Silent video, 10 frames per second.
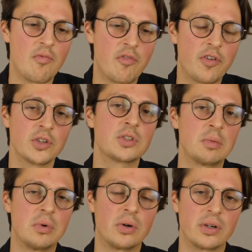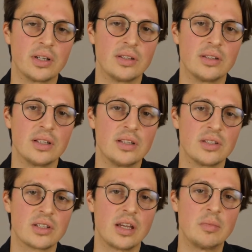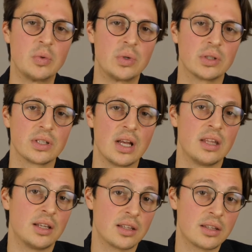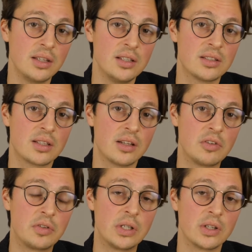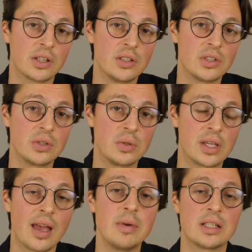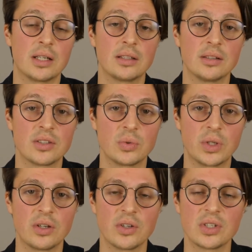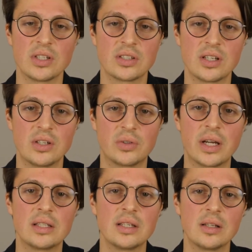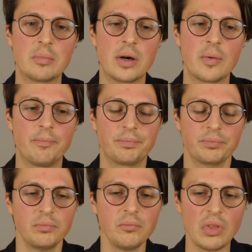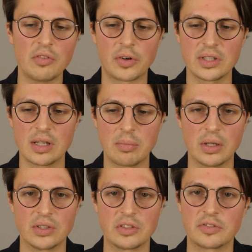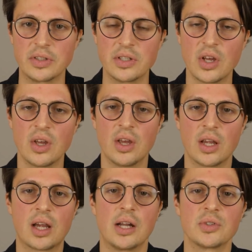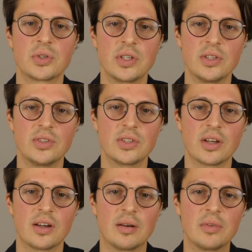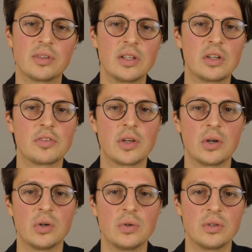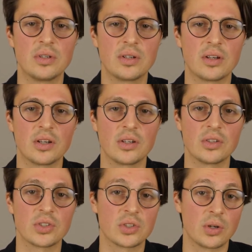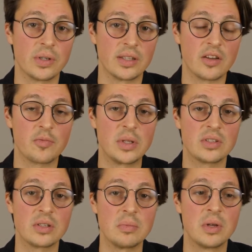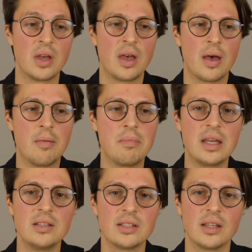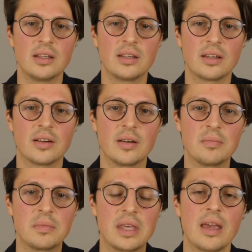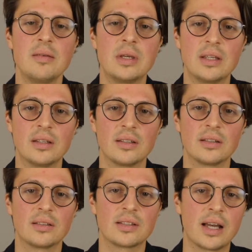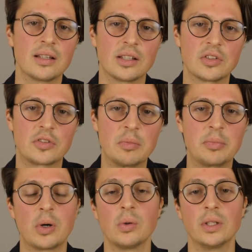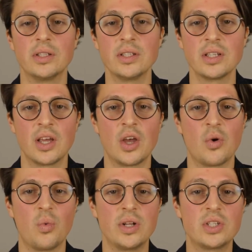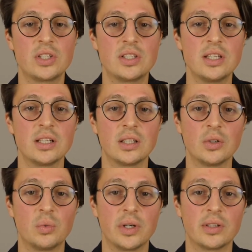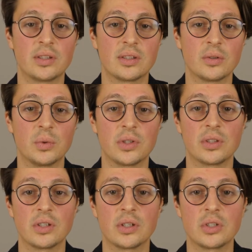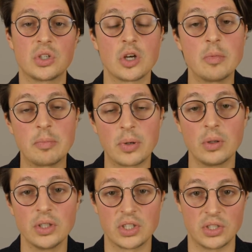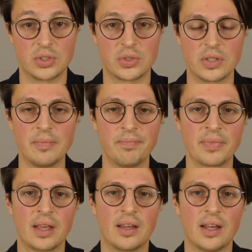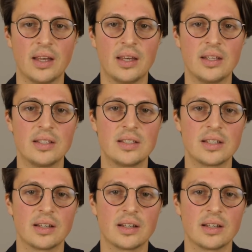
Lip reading: foster more in this gaming world. The other thing is that if we look into gaming titles, we can also understand a great deal about, for example, how different countries think of their own story. There have been some amazing gaming titles from Poland which deal with the German-Polish history, and